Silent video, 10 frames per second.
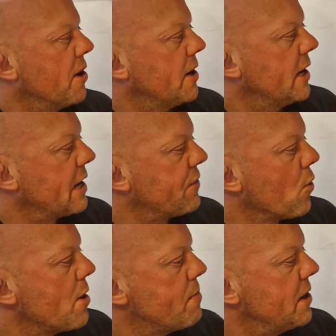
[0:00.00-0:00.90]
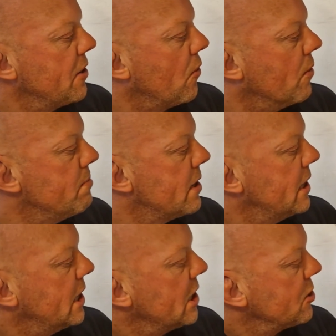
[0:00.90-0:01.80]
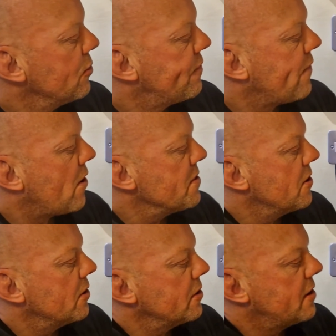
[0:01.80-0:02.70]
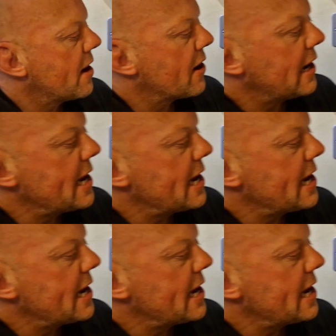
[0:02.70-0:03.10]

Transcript: unit, if you open it up, you'll find that they're